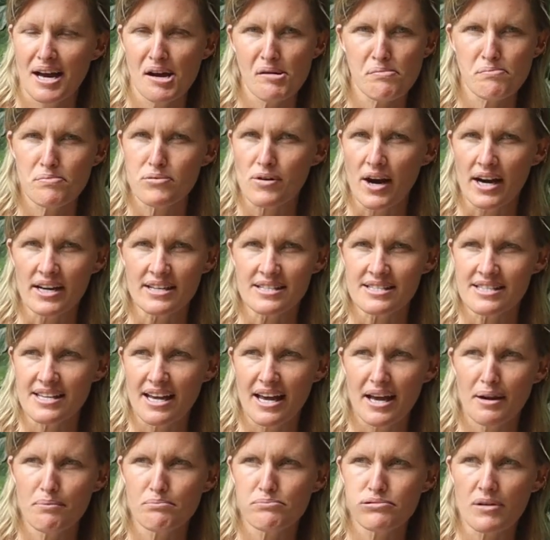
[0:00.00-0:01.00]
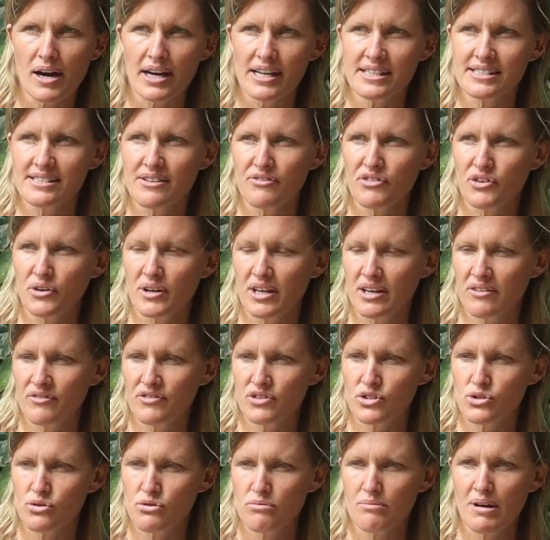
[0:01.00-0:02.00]
embrace it. Embrace if you're here
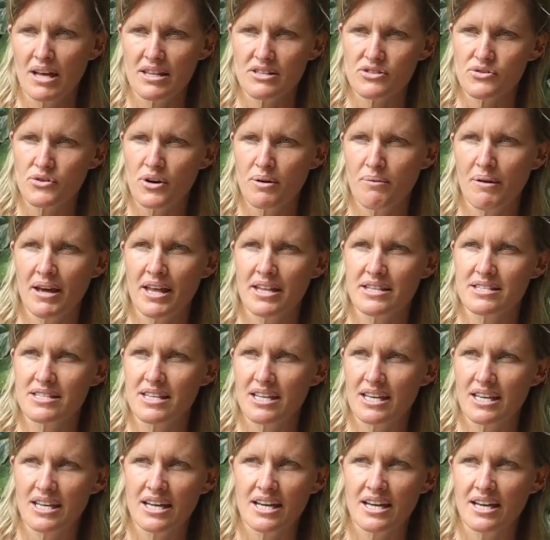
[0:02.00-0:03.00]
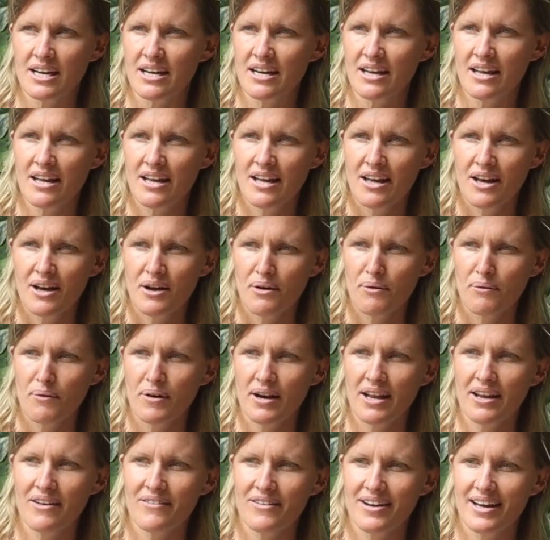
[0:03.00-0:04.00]
for 2 months, 3 months, a year,
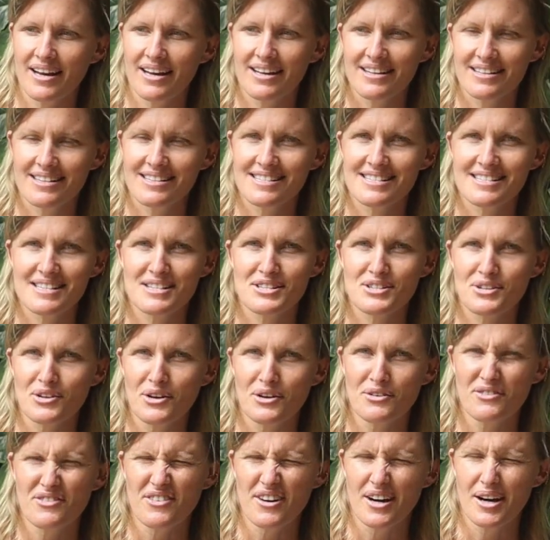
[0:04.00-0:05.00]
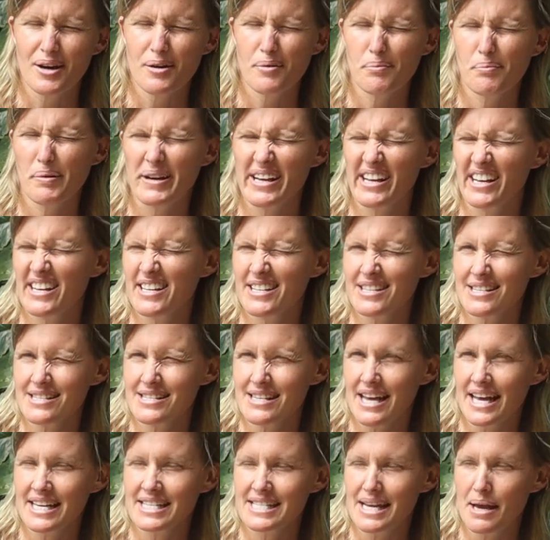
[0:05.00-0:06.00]
whatever. Just go for it. But it
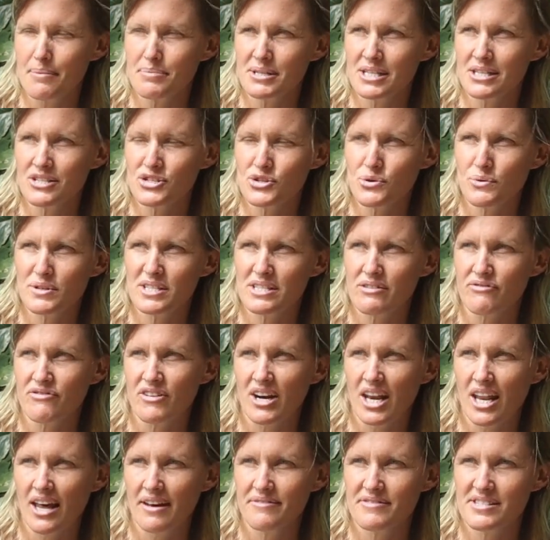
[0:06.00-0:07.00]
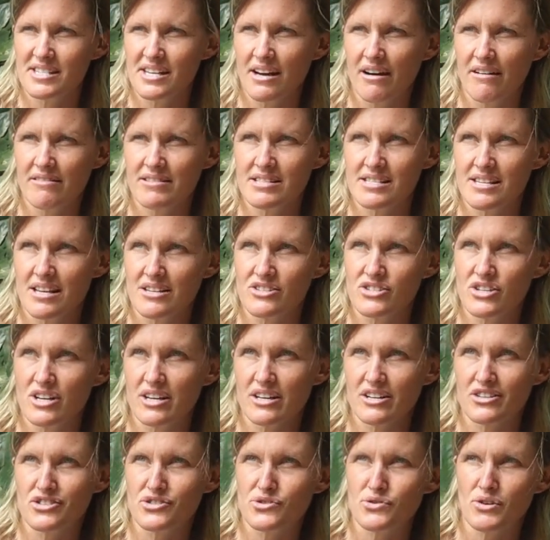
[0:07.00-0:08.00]
is adapting to a different lifestyle in such
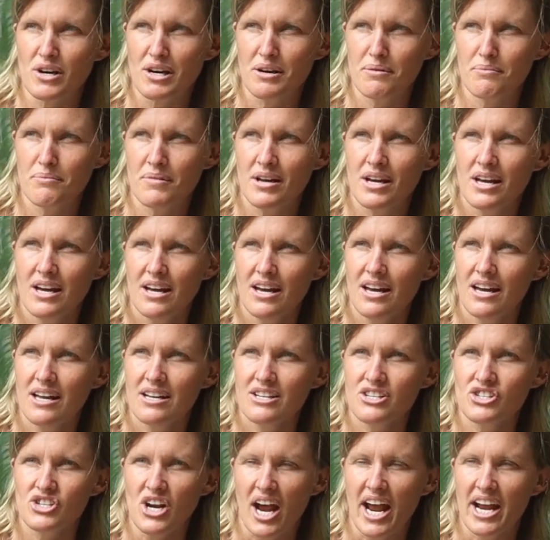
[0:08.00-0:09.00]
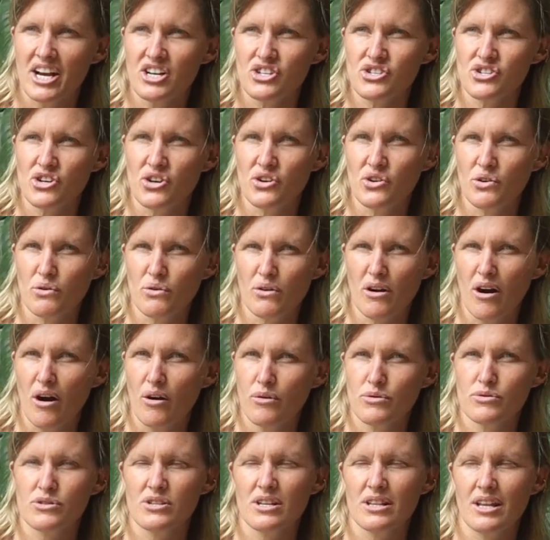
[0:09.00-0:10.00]
an extreme change in your
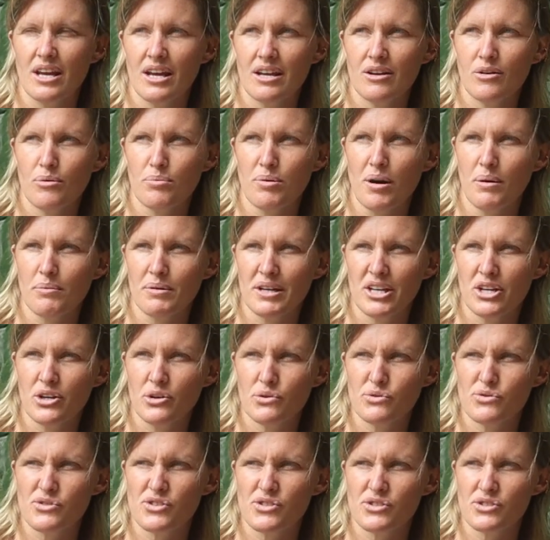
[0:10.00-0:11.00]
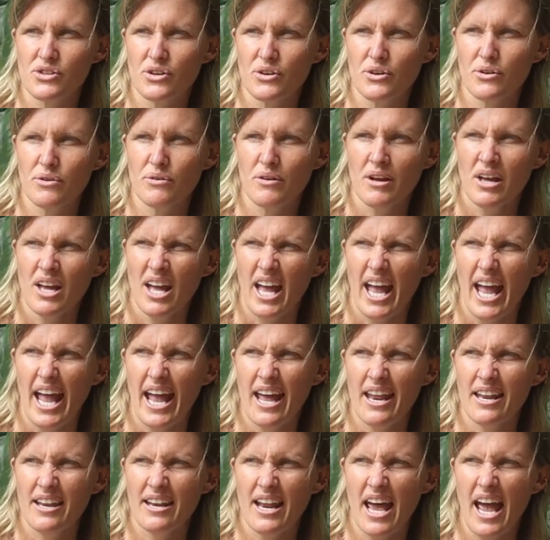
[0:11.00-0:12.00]
culture that you're probably used to,
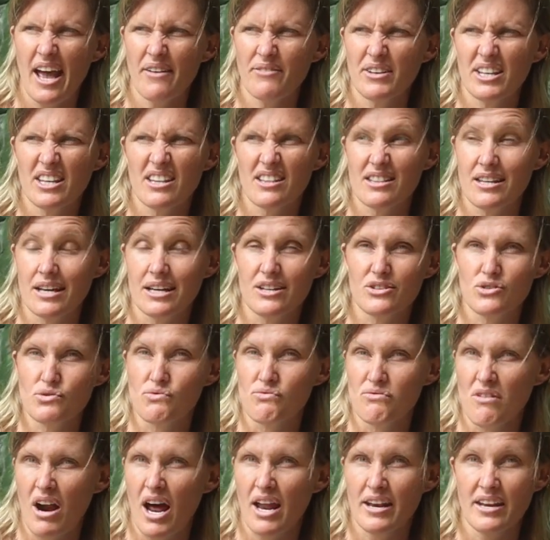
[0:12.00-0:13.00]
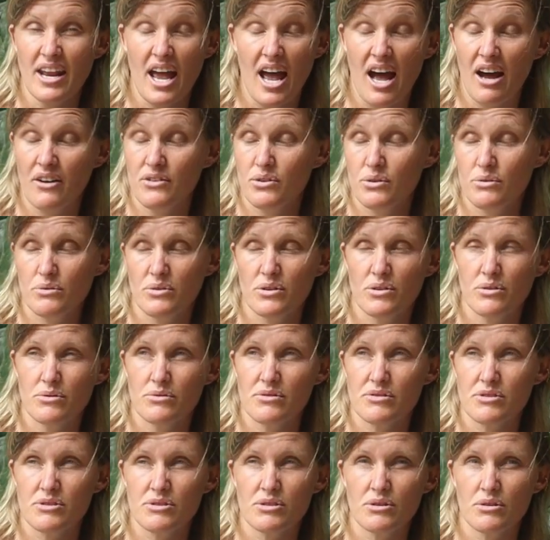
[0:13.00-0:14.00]
and having things run how you're
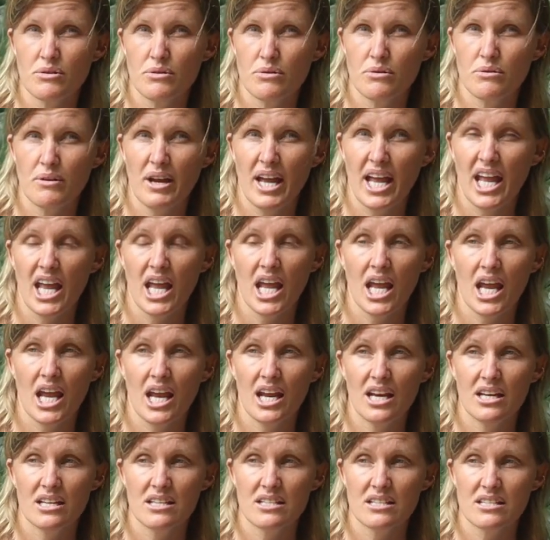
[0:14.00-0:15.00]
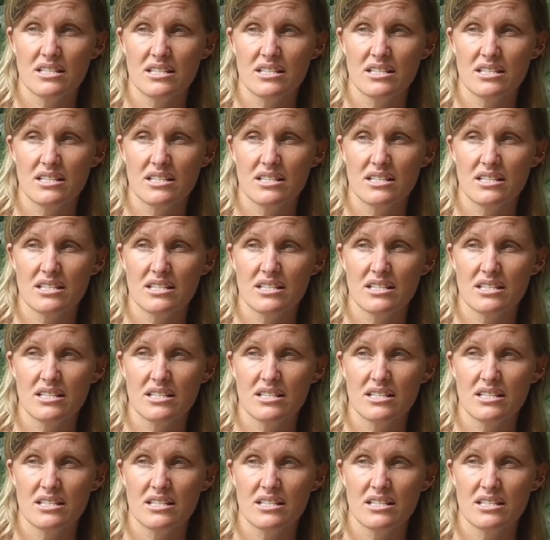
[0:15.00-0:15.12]
used to, and